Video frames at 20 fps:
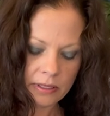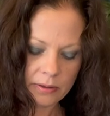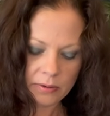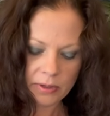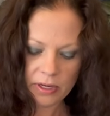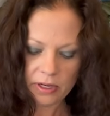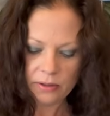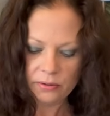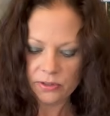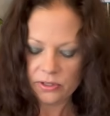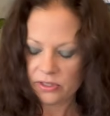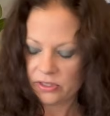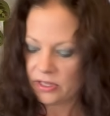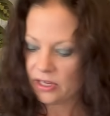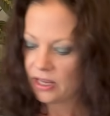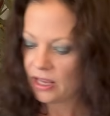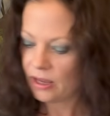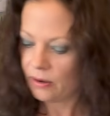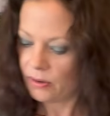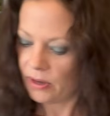There we go, to
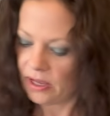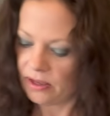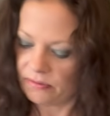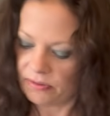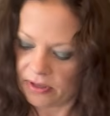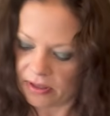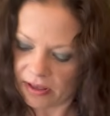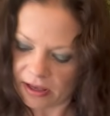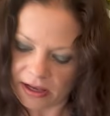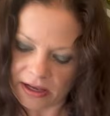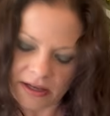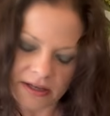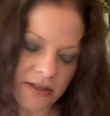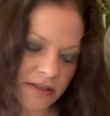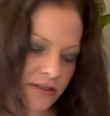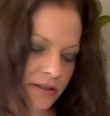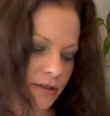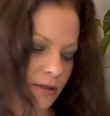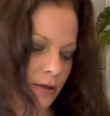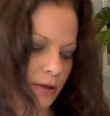see how heavy that
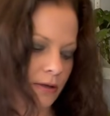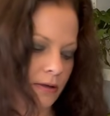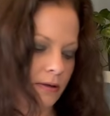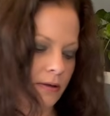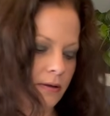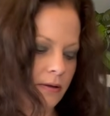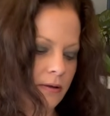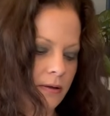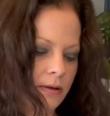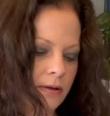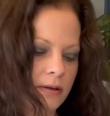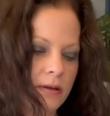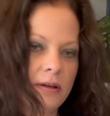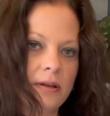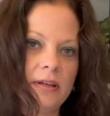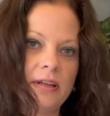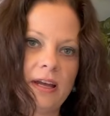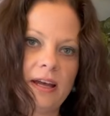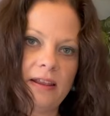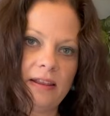is.
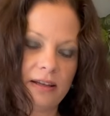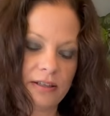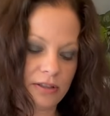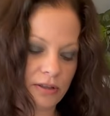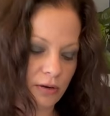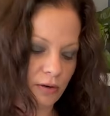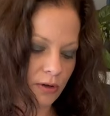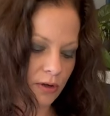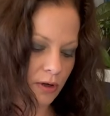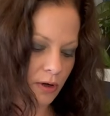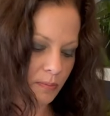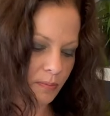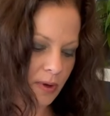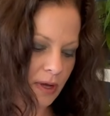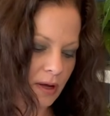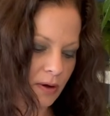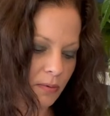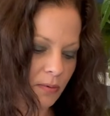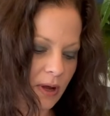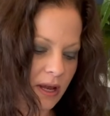Yeah, that's got a good
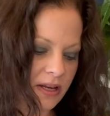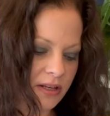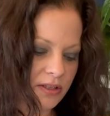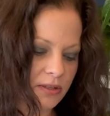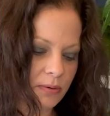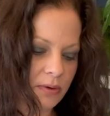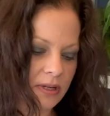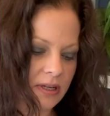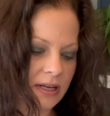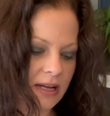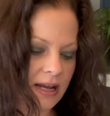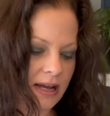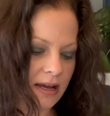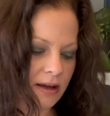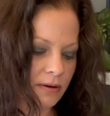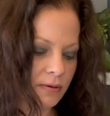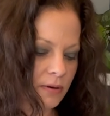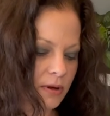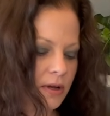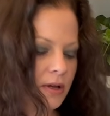bit of weight to it
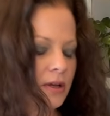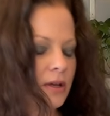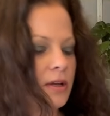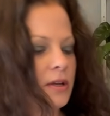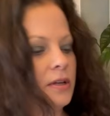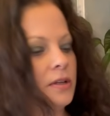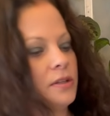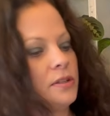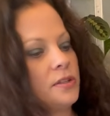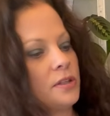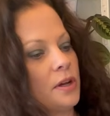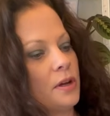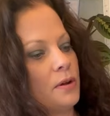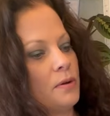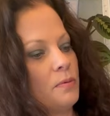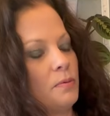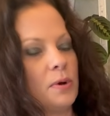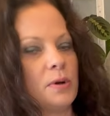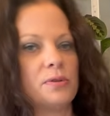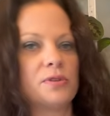now.
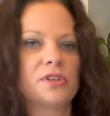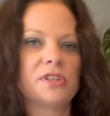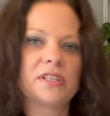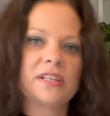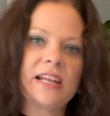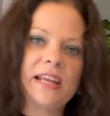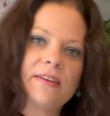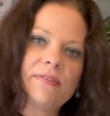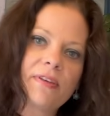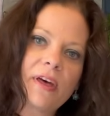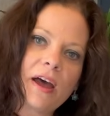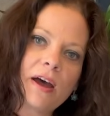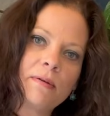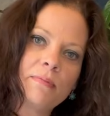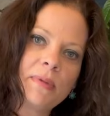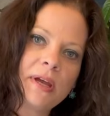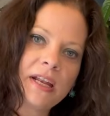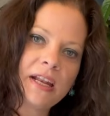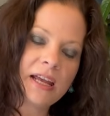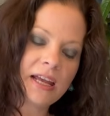So we'll just leave that a
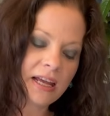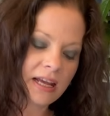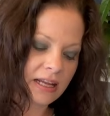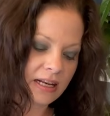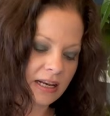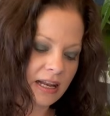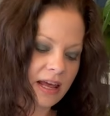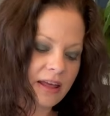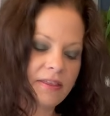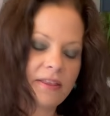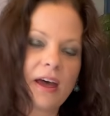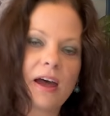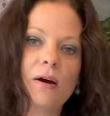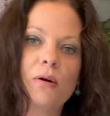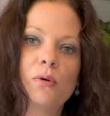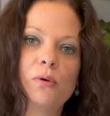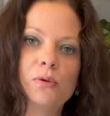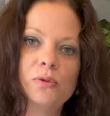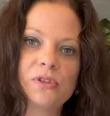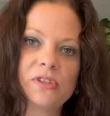minute and let that
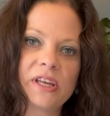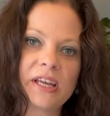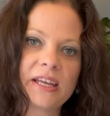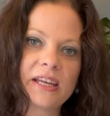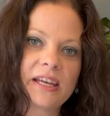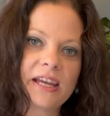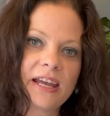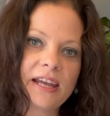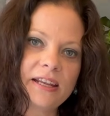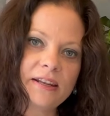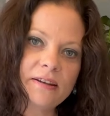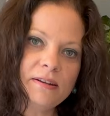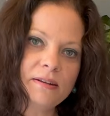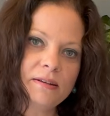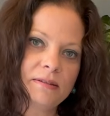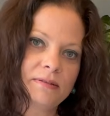all sink in.